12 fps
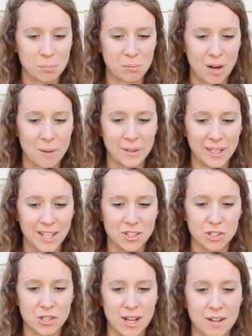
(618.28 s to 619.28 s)

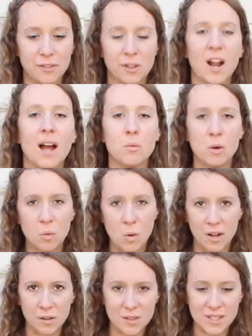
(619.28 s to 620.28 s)
propagation ever. I will
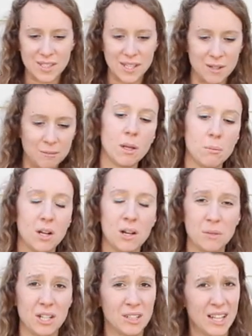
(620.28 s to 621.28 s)
water this in, but
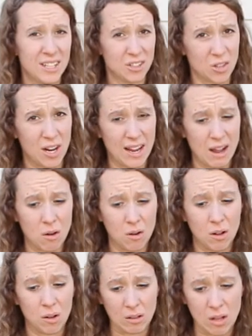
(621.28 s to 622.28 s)
I'm gonna let it dry
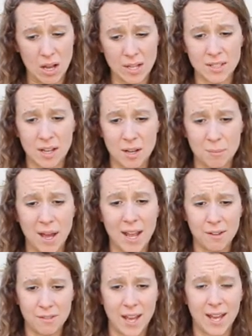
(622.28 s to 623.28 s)
out a lot.
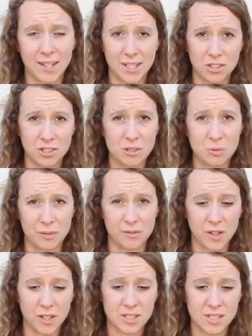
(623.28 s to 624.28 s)
I have had issues with
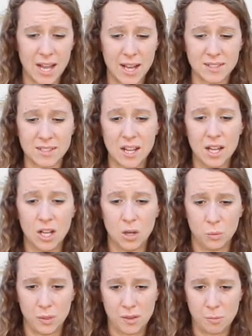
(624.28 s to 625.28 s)
fungus gnats
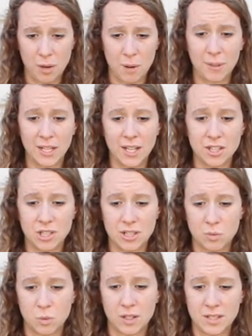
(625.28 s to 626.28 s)
with
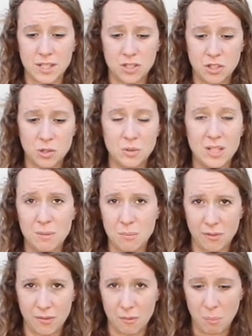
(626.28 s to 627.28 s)
propagations where it's in too
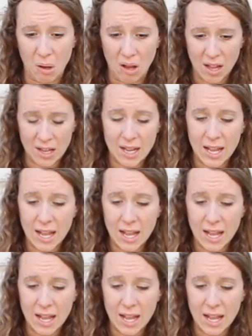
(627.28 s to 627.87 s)
deep of a pot